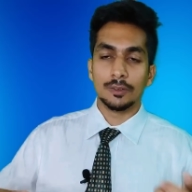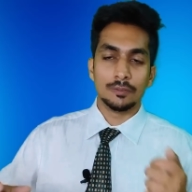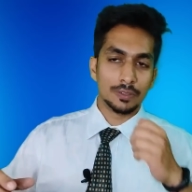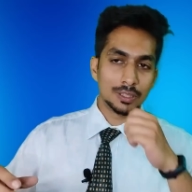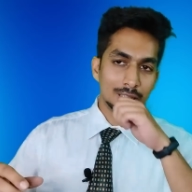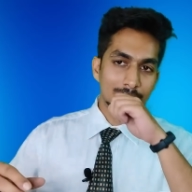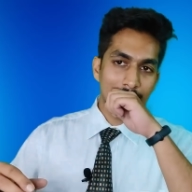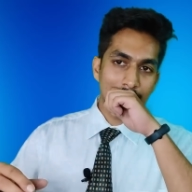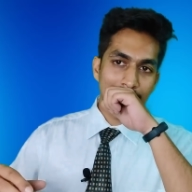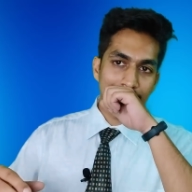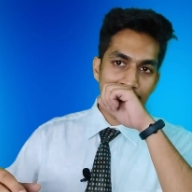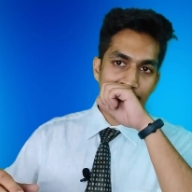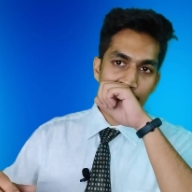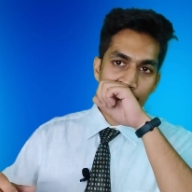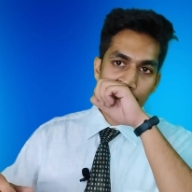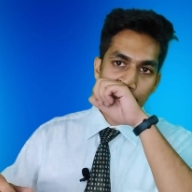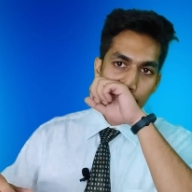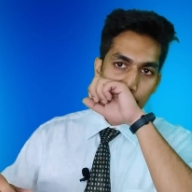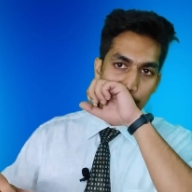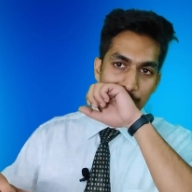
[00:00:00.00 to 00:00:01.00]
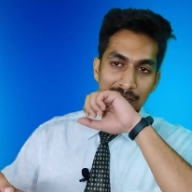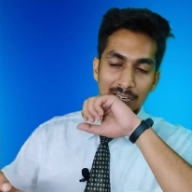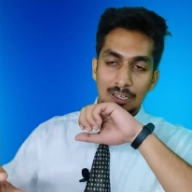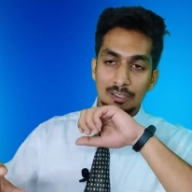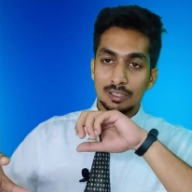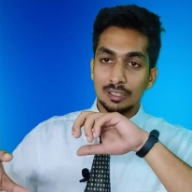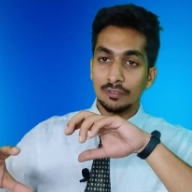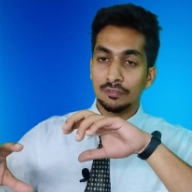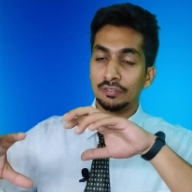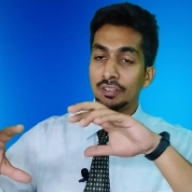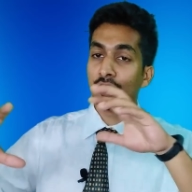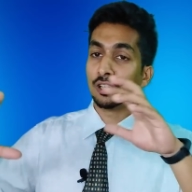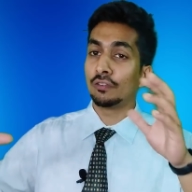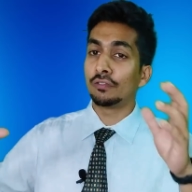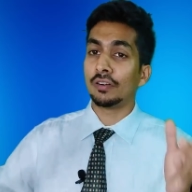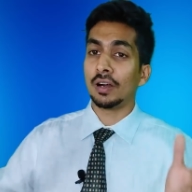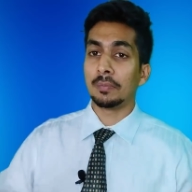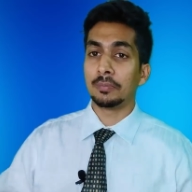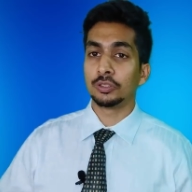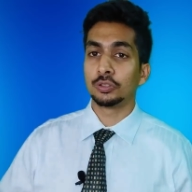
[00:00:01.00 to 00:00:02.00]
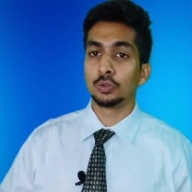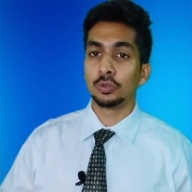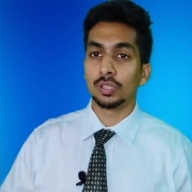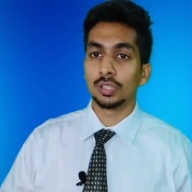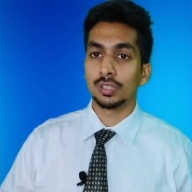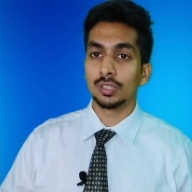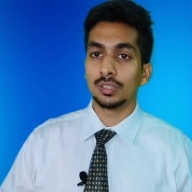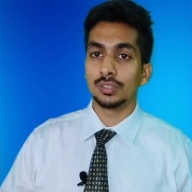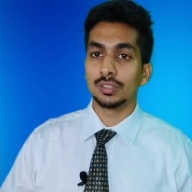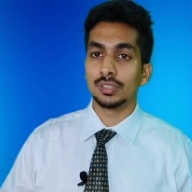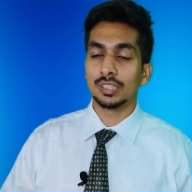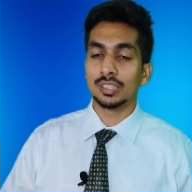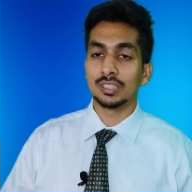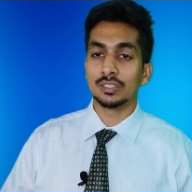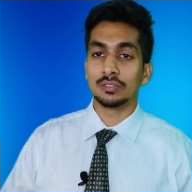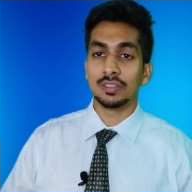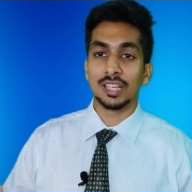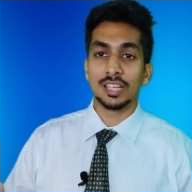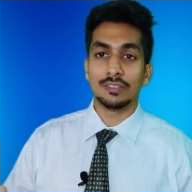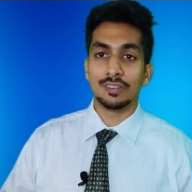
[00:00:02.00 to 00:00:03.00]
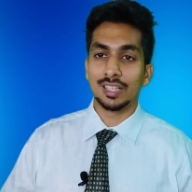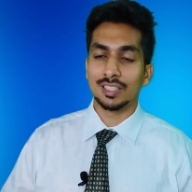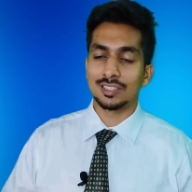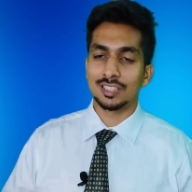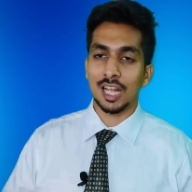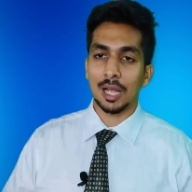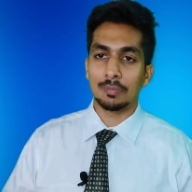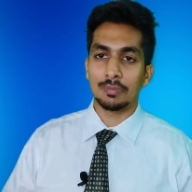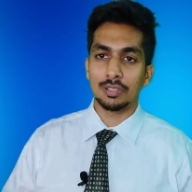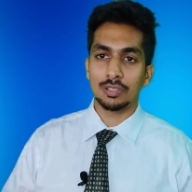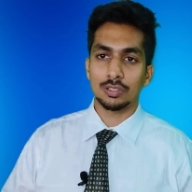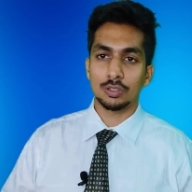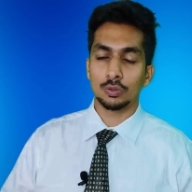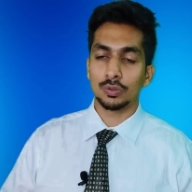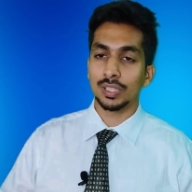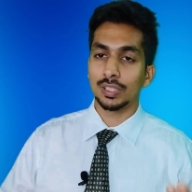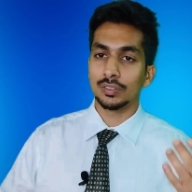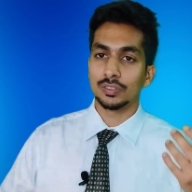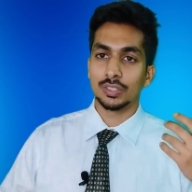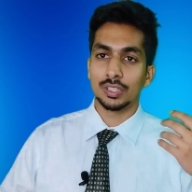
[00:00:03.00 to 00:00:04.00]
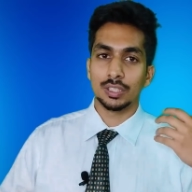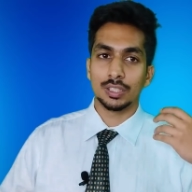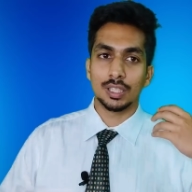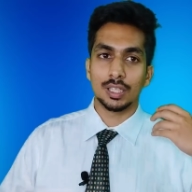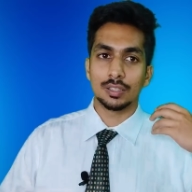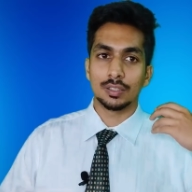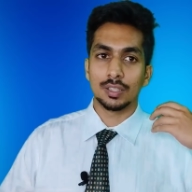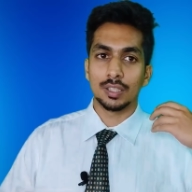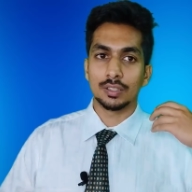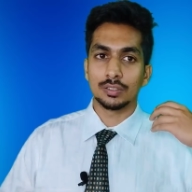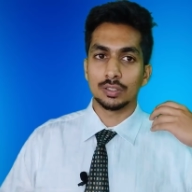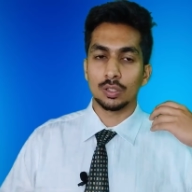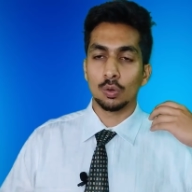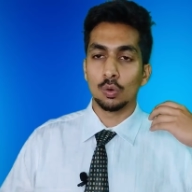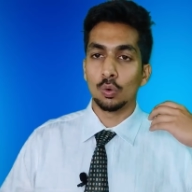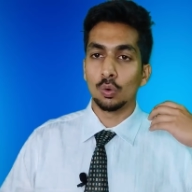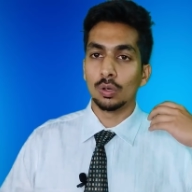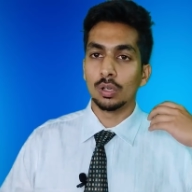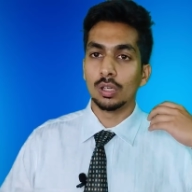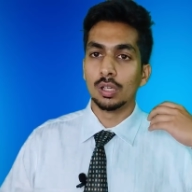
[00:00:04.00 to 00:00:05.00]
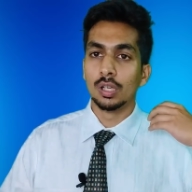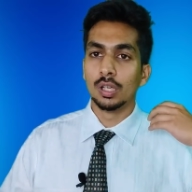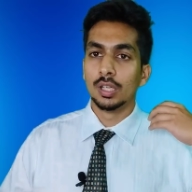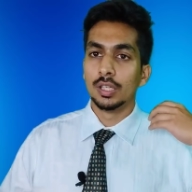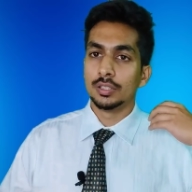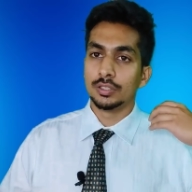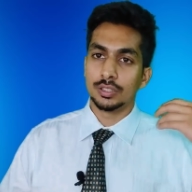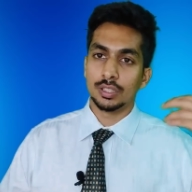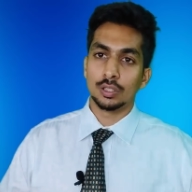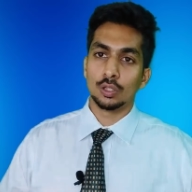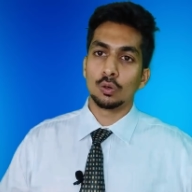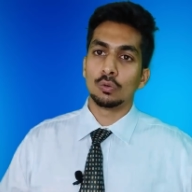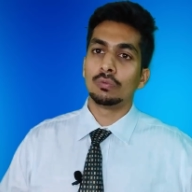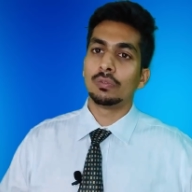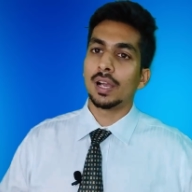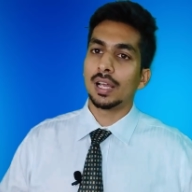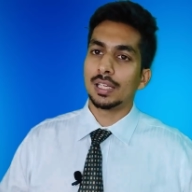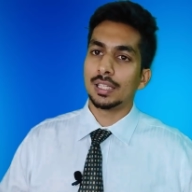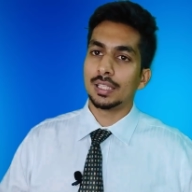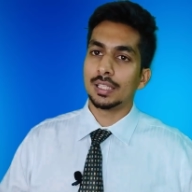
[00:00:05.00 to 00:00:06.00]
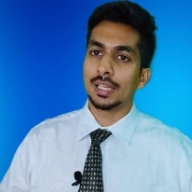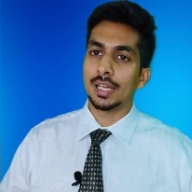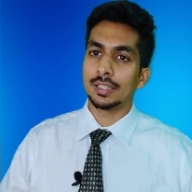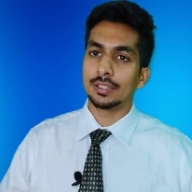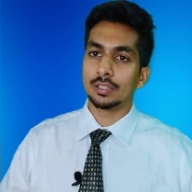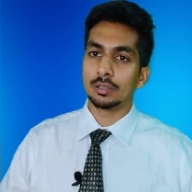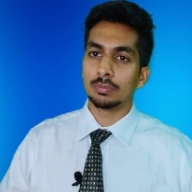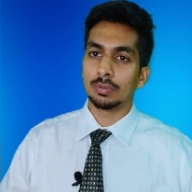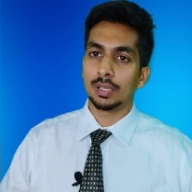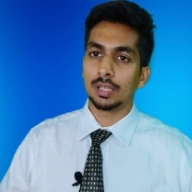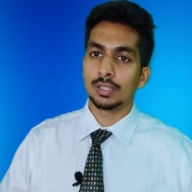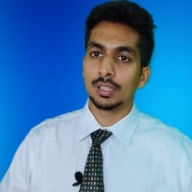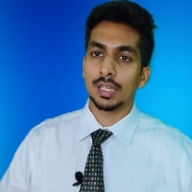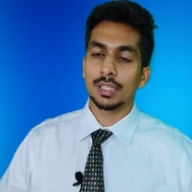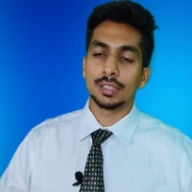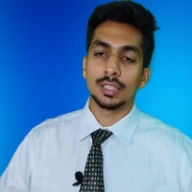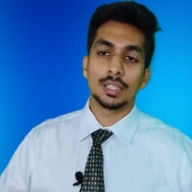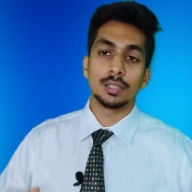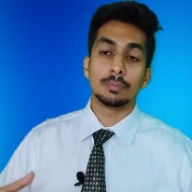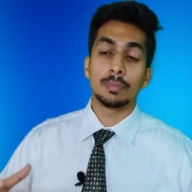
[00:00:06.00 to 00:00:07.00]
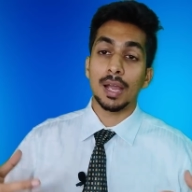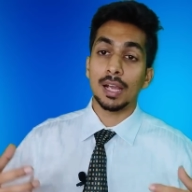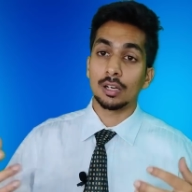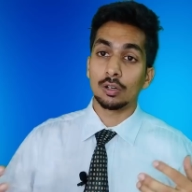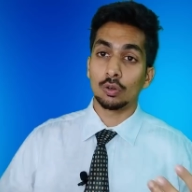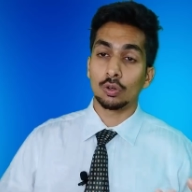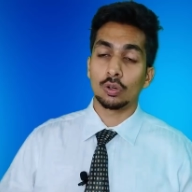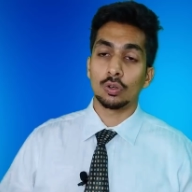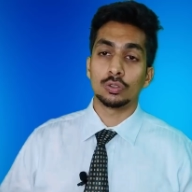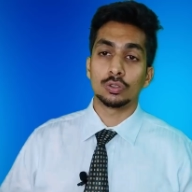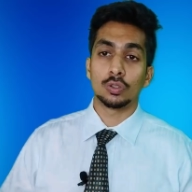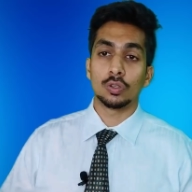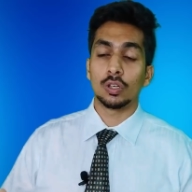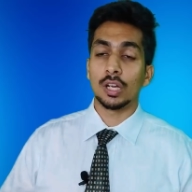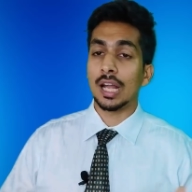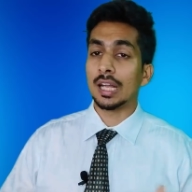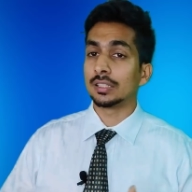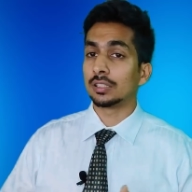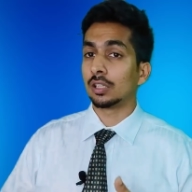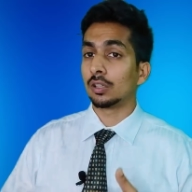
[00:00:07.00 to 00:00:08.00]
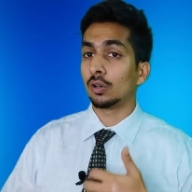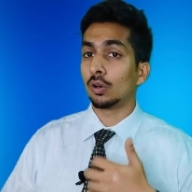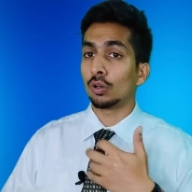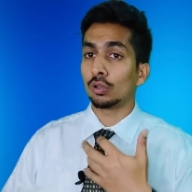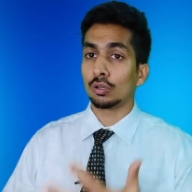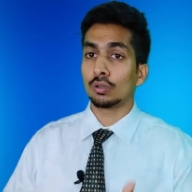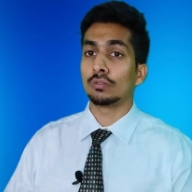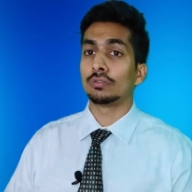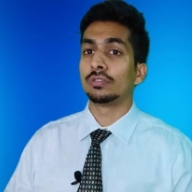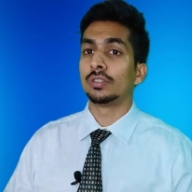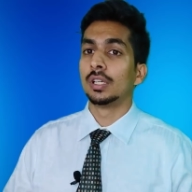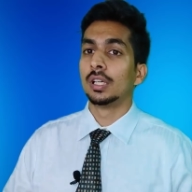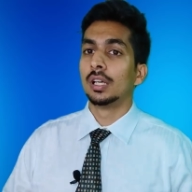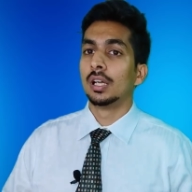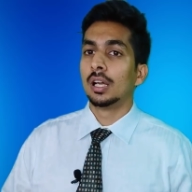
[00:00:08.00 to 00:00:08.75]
within india uh, the field of pharmaceuticals is very well established you can see that there's a whole genome valley in hyderabad and then bangalore also has a lot of